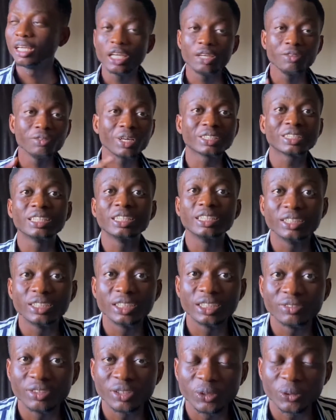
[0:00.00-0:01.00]
If you are seeing
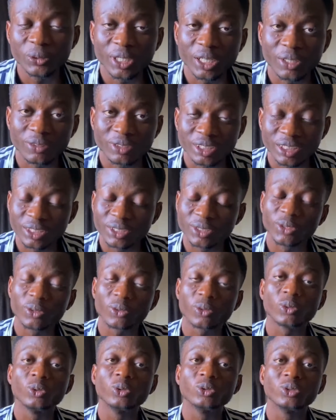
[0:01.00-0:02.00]
this video now, this is your
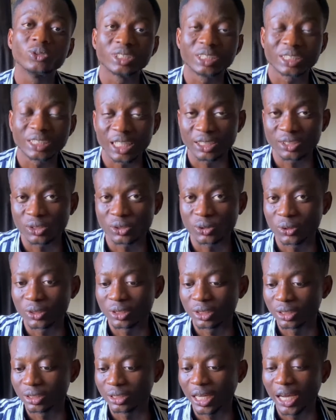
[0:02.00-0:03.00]
clue to start
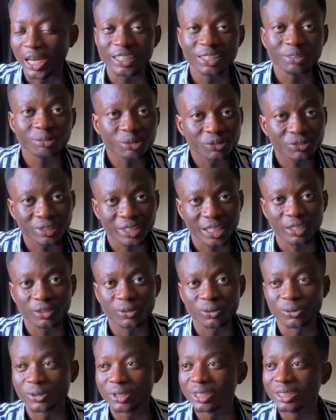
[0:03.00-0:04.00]
studying. And if you've
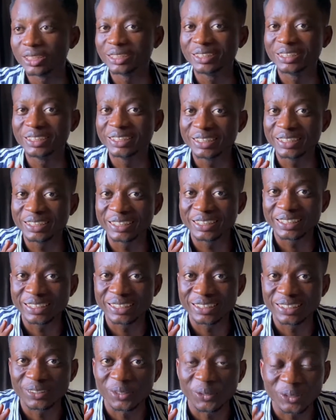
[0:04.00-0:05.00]
started already, this
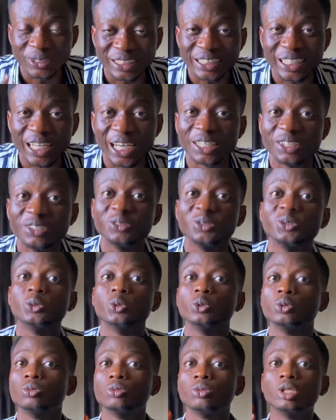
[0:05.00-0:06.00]
is your sign
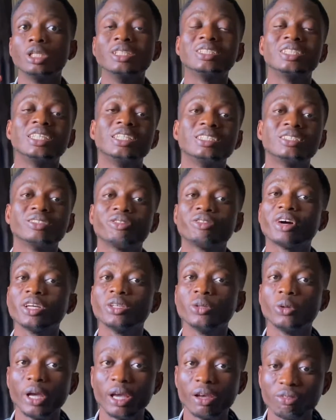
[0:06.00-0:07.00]
to intensify
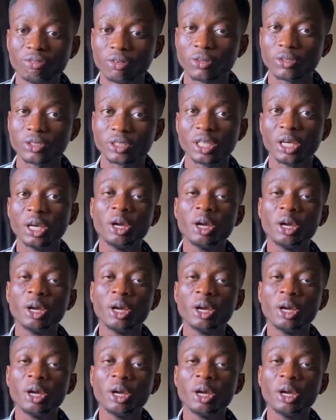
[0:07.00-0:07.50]
your effort.